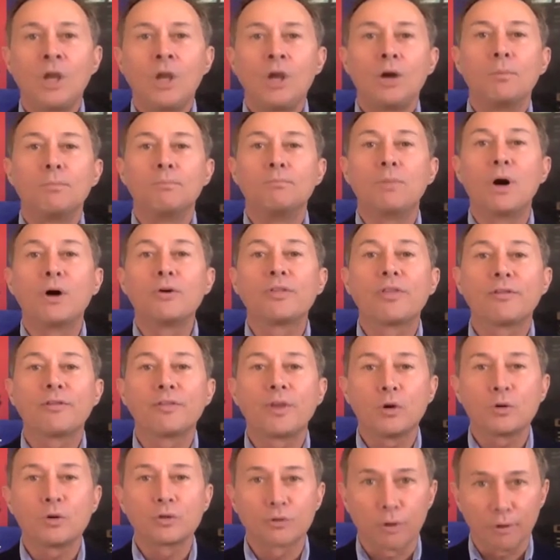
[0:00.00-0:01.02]
Both of
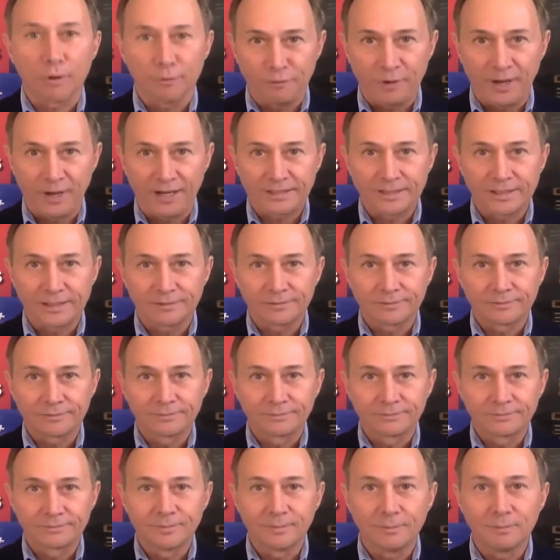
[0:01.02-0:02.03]
those are effective,
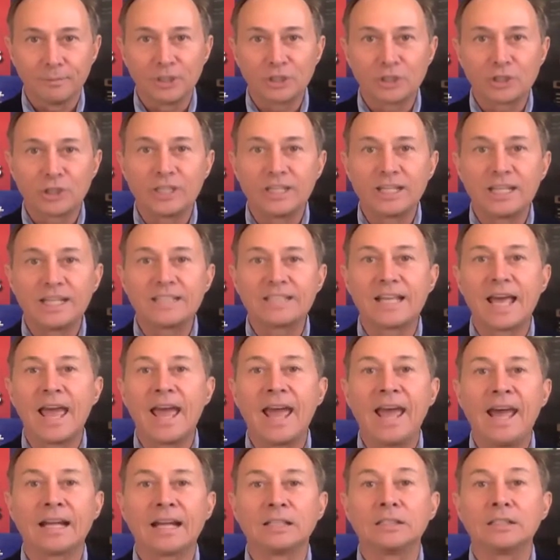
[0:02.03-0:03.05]
but you need to
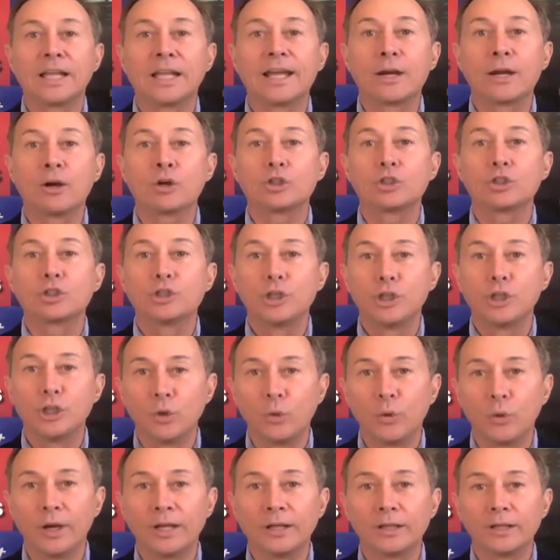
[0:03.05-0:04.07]
add a layer
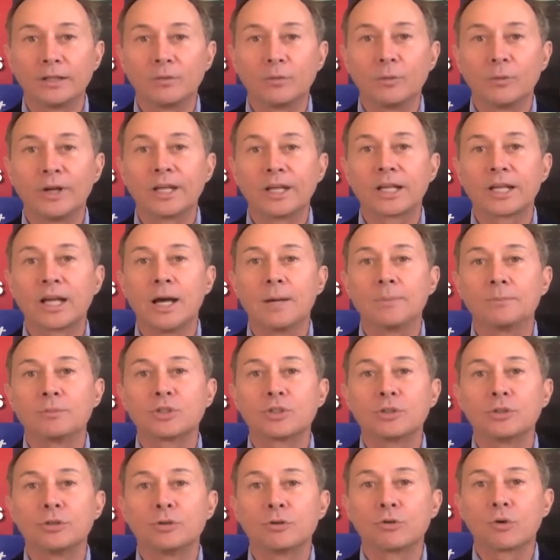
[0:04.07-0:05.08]
to it when it comes
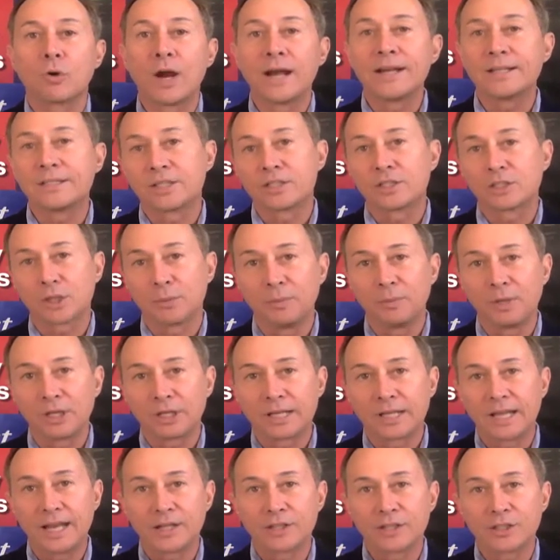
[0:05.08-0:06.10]
to crisis
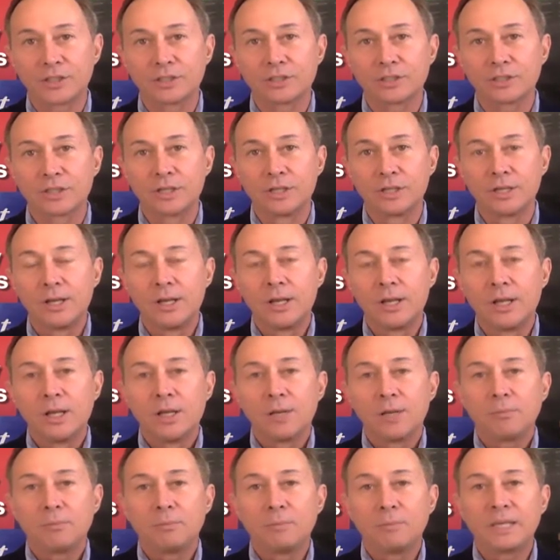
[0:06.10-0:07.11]
communications.
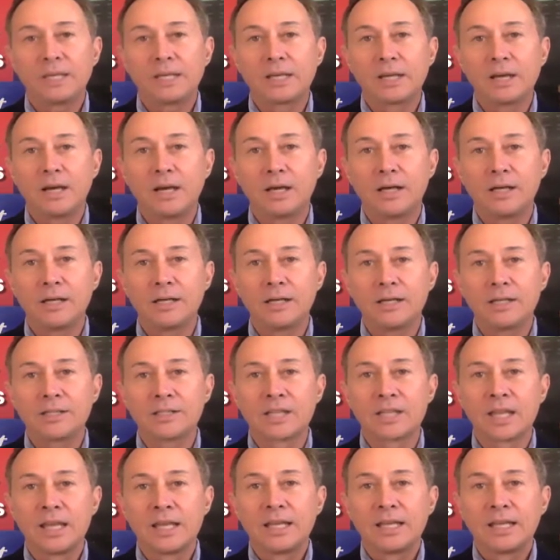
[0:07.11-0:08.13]

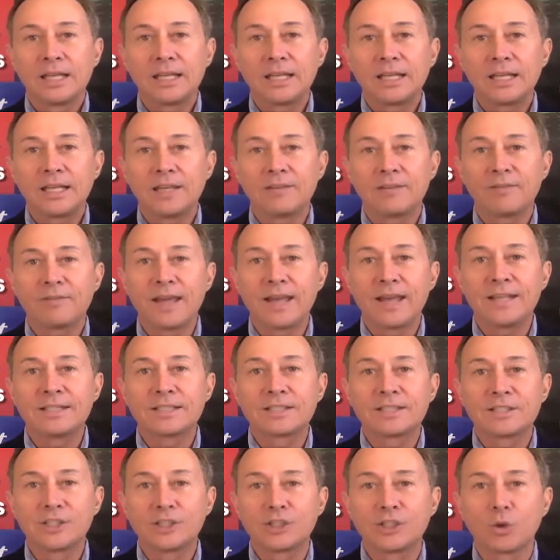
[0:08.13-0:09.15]
Because if a
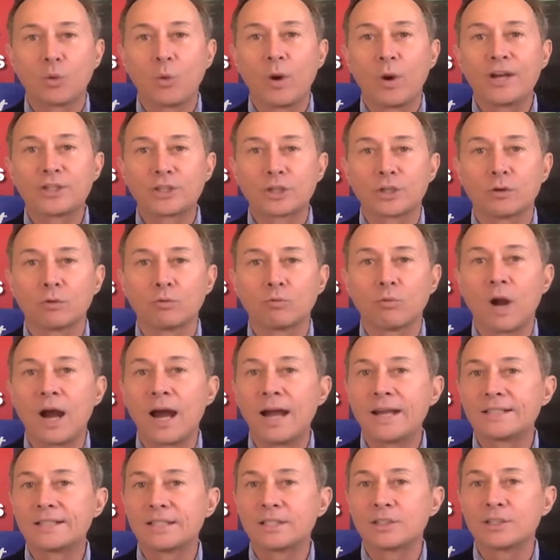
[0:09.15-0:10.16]
situation
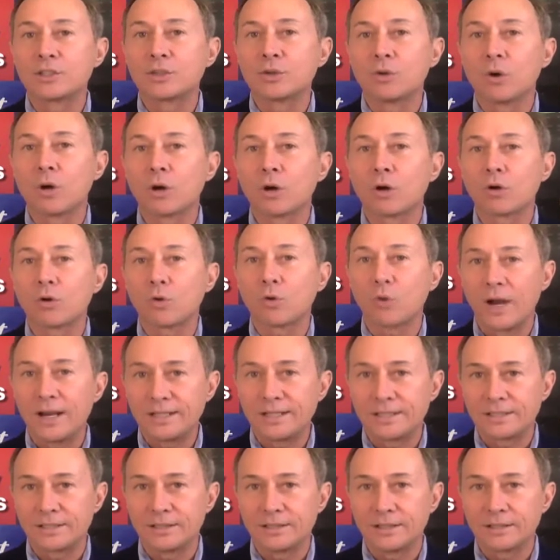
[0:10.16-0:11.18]
arises to a
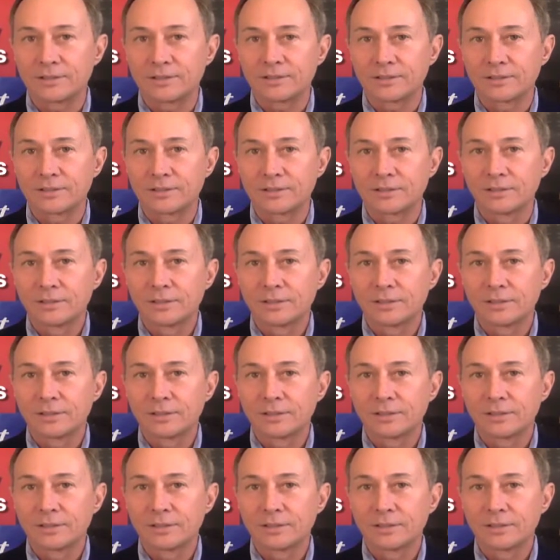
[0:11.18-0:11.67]
crisis,